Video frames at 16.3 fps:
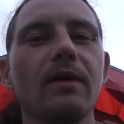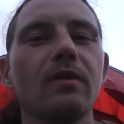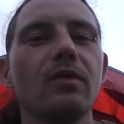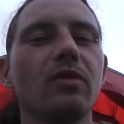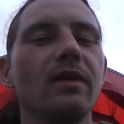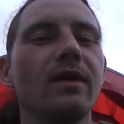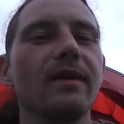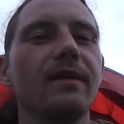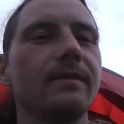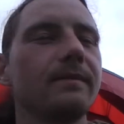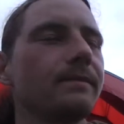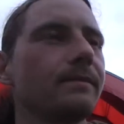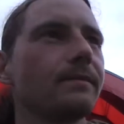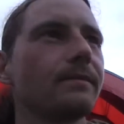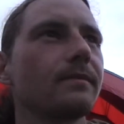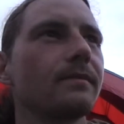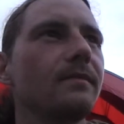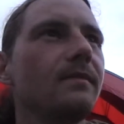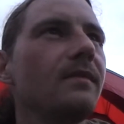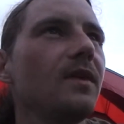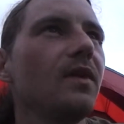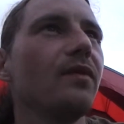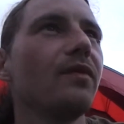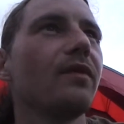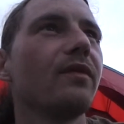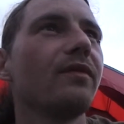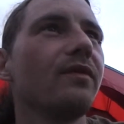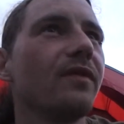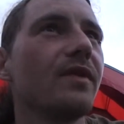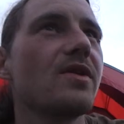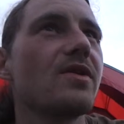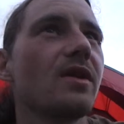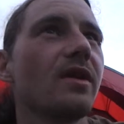a train from
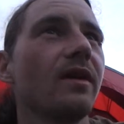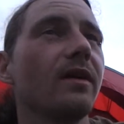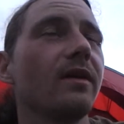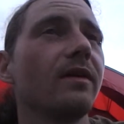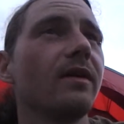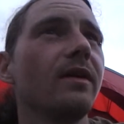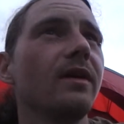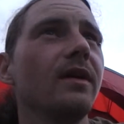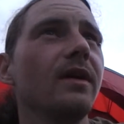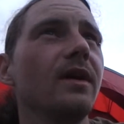Fishguard